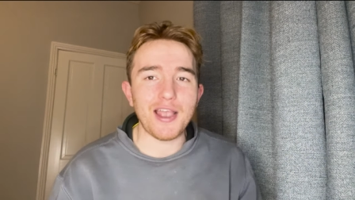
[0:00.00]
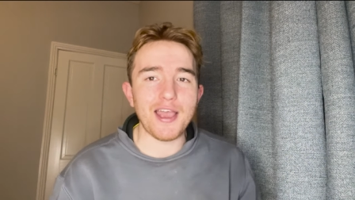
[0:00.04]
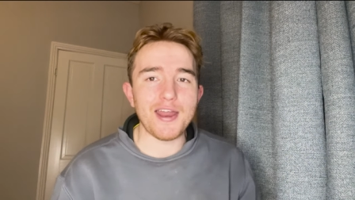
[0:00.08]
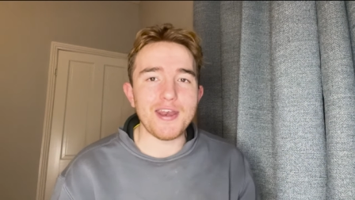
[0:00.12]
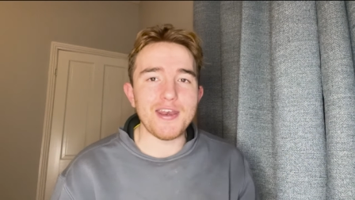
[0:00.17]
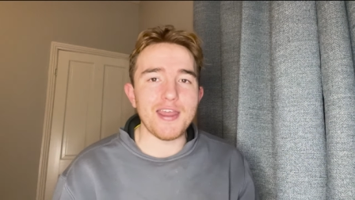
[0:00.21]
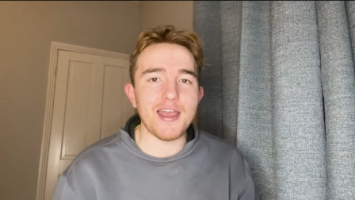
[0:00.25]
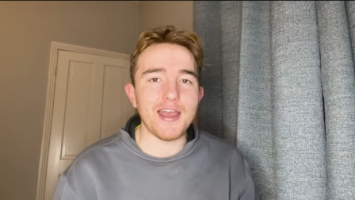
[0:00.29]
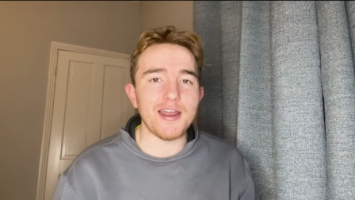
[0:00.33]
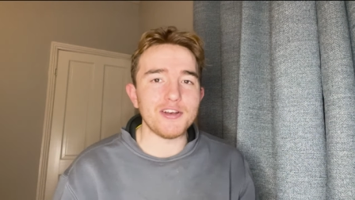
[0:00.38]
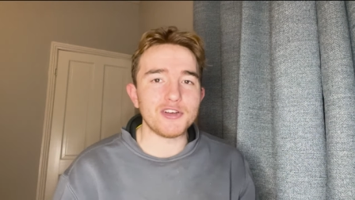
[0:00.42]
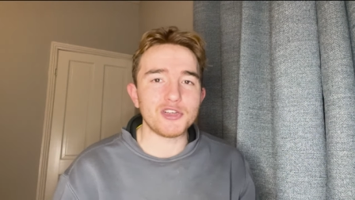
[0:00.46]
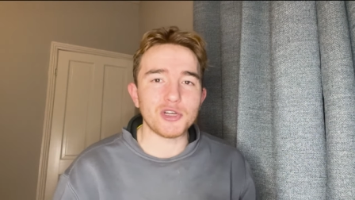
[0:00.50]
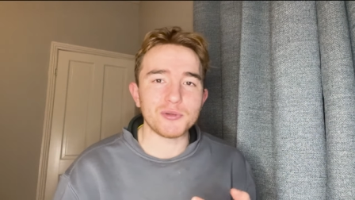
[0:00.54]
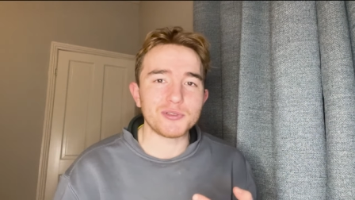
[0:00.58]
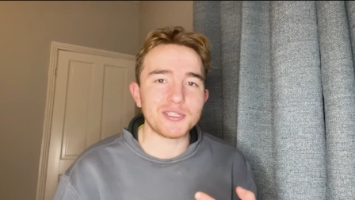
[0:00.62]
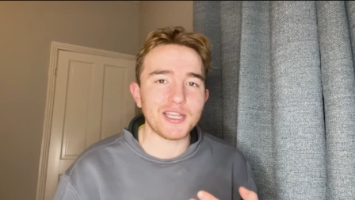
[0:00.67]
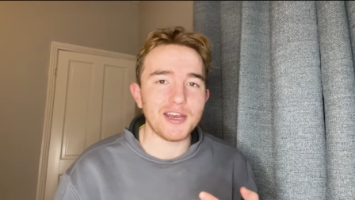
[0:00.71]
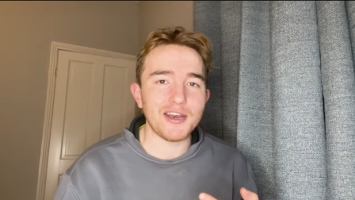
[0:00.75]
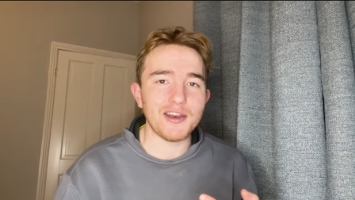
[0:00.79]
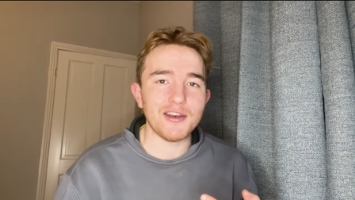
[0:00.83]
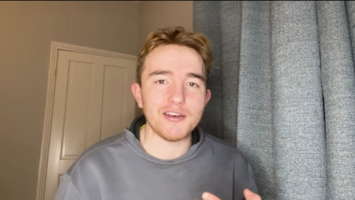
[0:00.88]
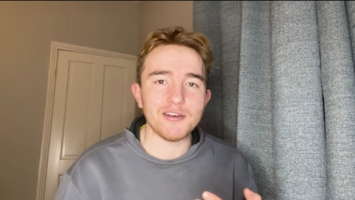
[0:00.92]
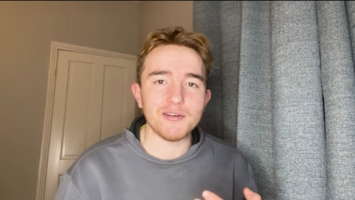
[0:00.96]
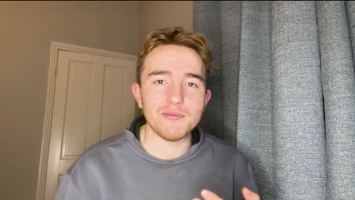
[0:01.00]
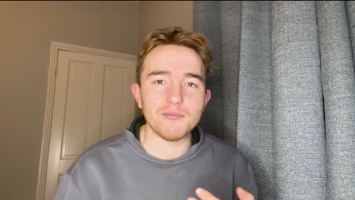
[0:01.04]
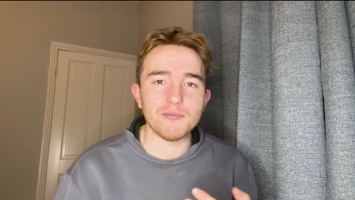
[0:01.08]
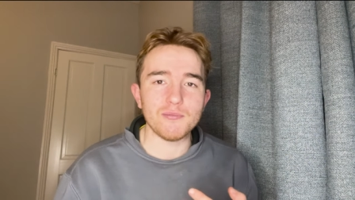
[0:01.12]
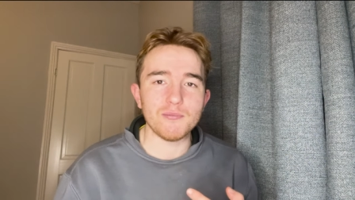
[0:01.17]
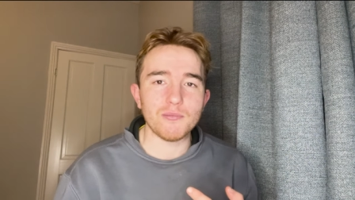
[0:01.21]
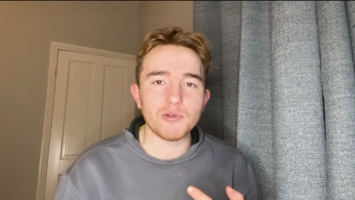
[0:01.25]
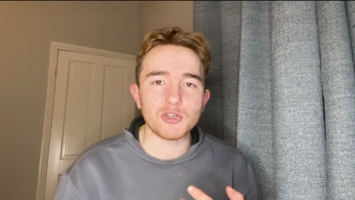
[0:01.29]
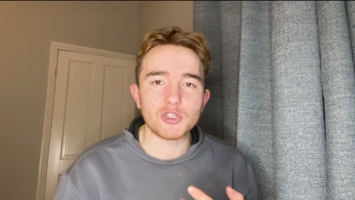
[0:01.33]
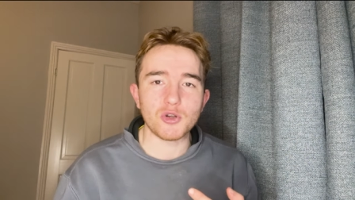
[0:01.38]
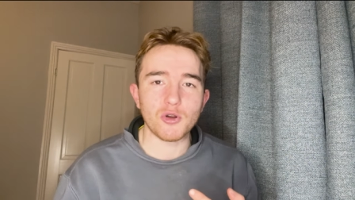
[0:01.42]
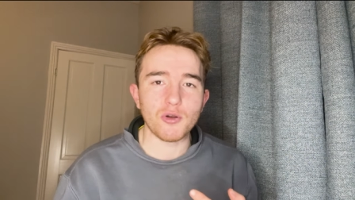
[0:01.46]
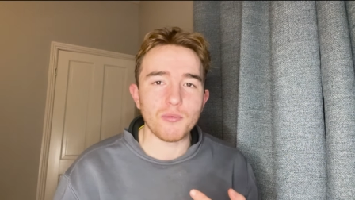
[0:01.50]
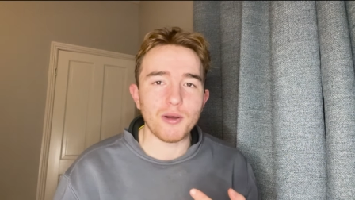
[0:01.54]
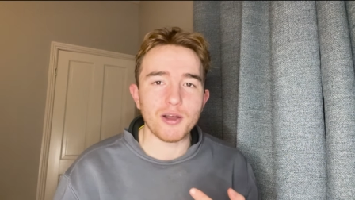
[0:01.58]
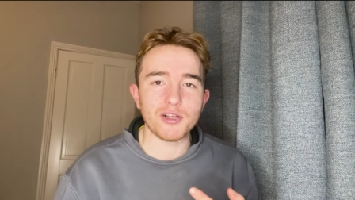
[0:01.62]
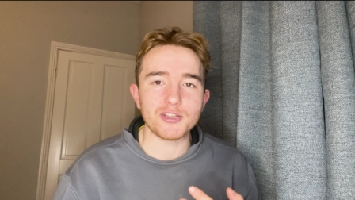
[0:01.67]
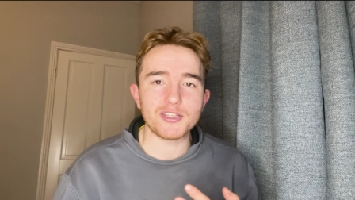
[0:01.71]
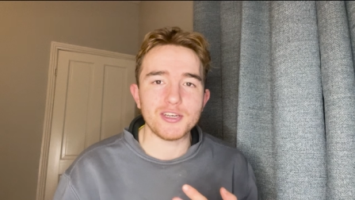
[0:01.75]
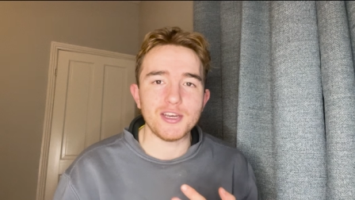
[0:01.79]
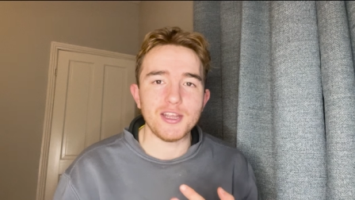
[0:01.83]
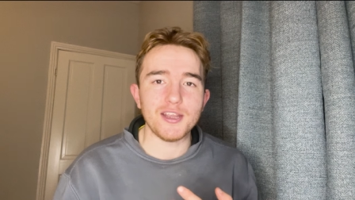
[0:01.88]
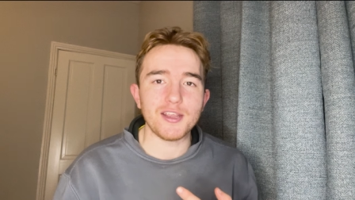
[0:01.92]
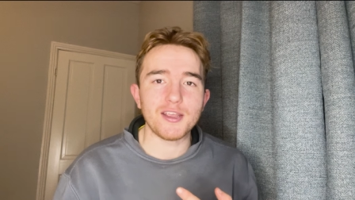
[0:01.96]
and then top 10 in Toro
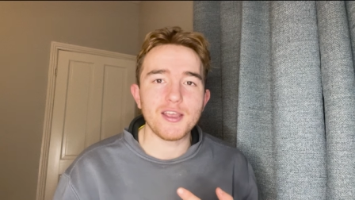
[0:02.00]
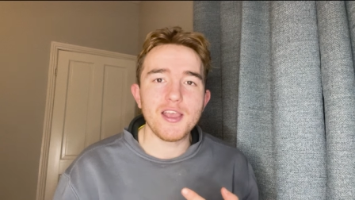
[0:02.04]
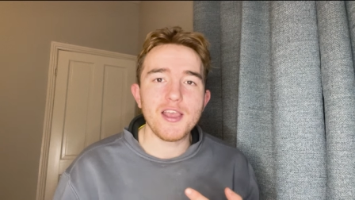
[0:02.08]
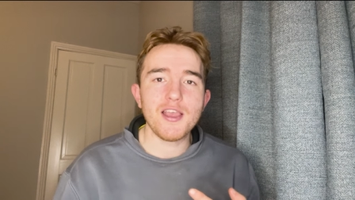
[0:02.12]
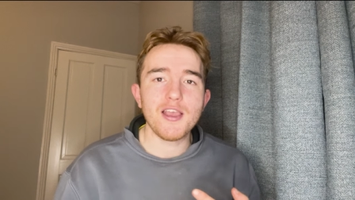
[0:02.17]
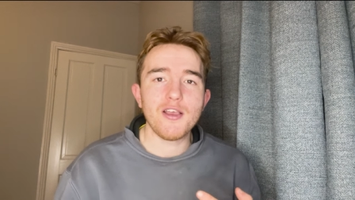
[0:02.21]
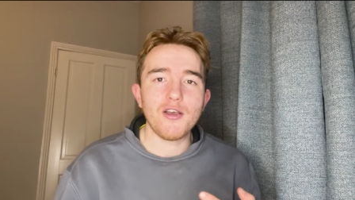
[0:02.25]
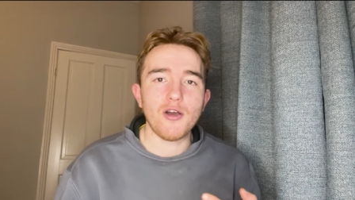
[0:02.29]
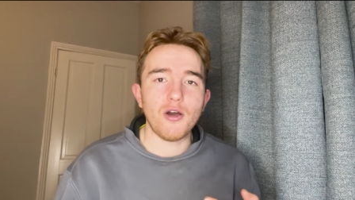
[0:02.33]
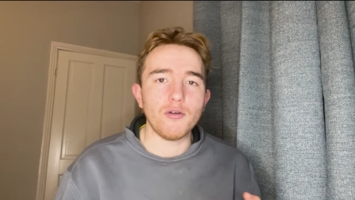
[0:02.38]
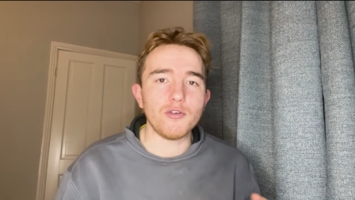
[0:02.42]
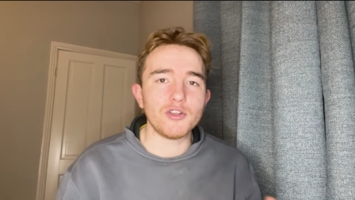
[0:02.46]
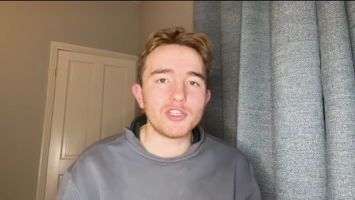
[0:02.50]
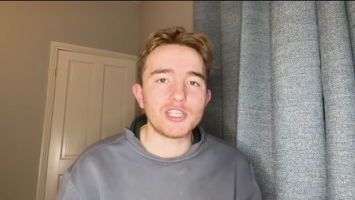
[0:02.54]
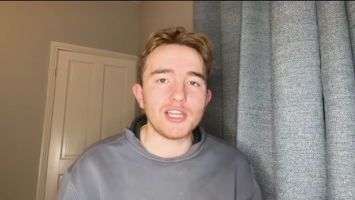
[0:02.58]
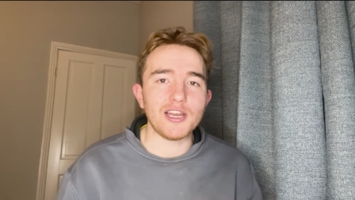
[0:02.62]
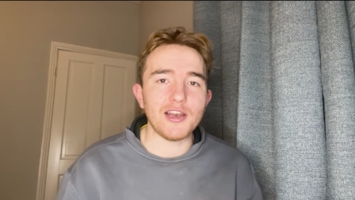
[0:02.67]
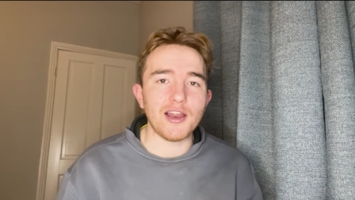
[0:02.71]
Martini. Obviously,